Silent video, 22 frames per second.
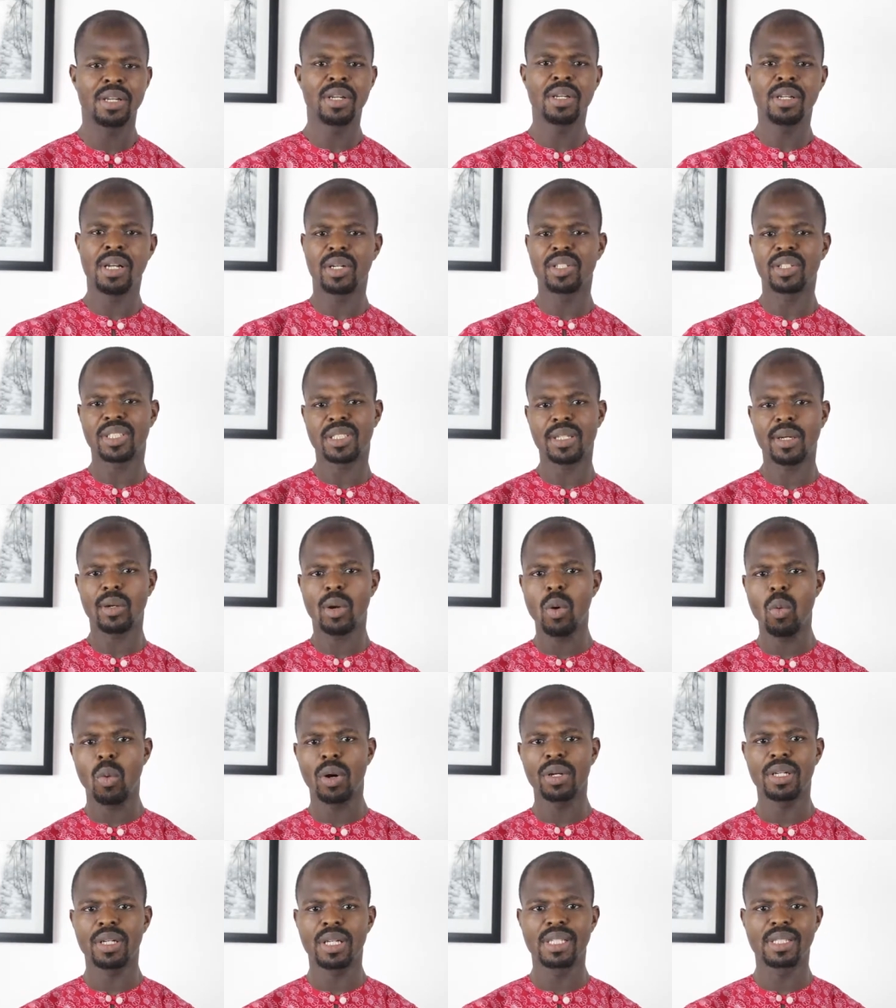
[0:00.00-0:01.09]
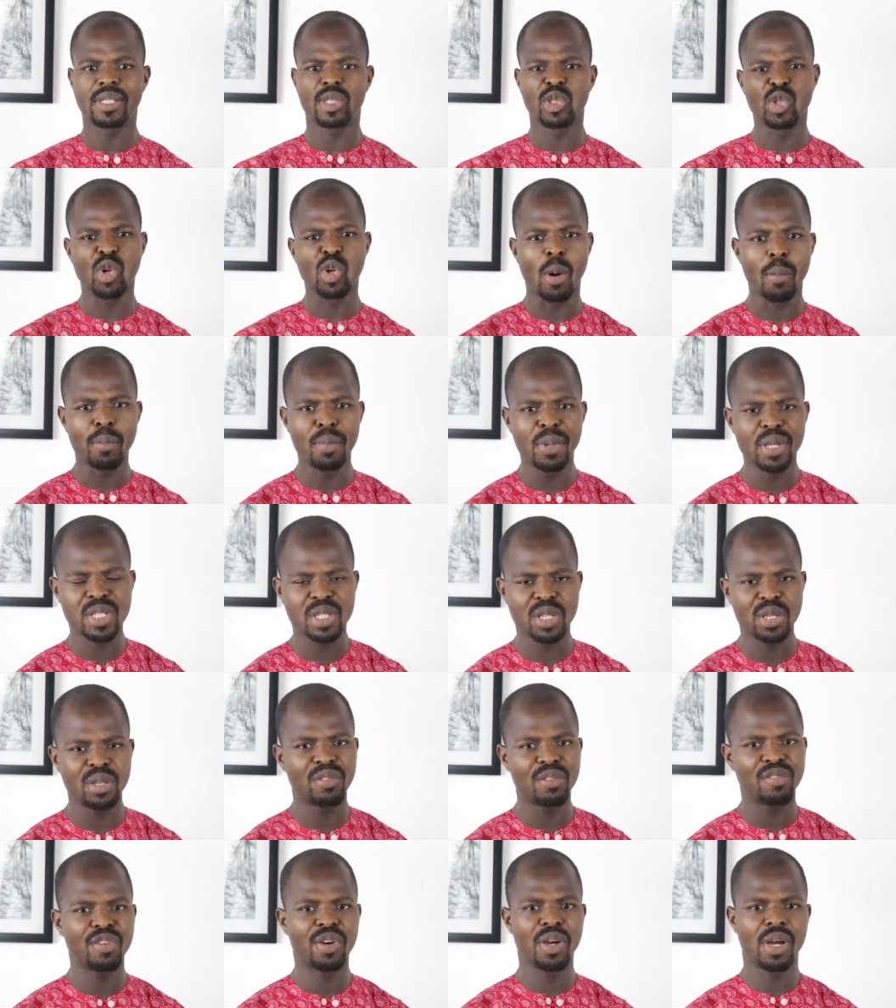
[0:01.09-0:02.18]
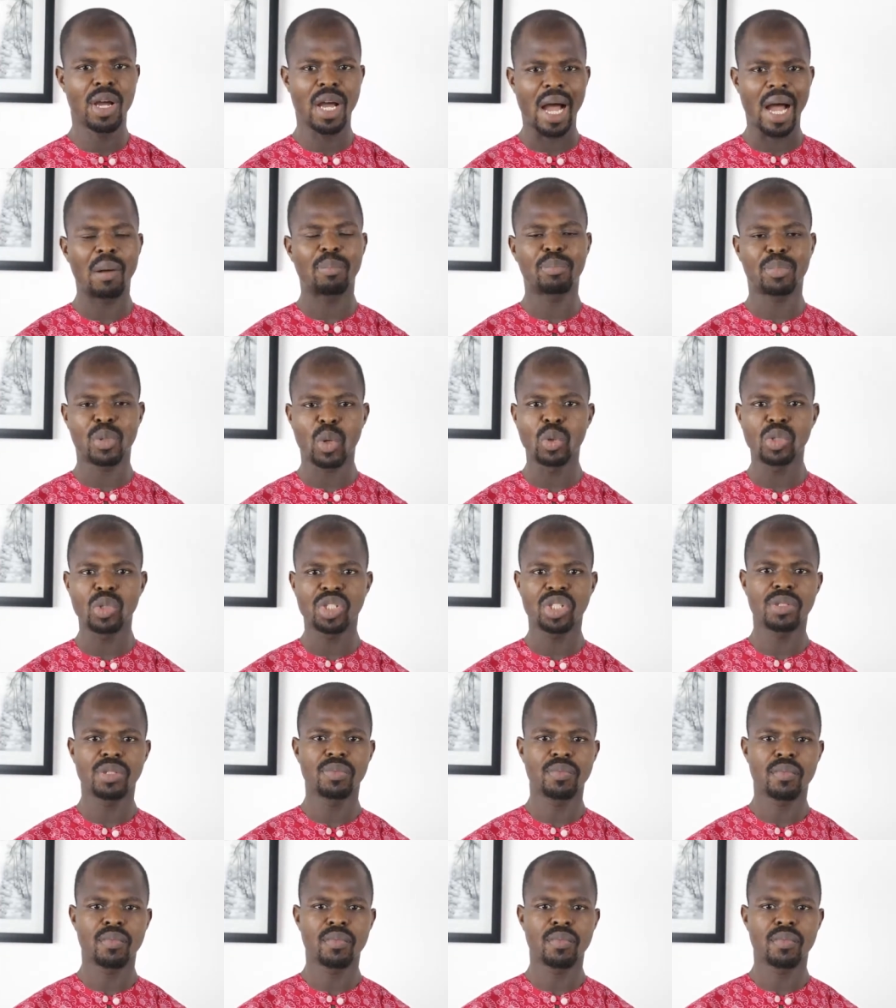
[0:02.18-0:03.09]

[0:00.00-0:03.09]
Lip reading: Now, the second one is normative approach.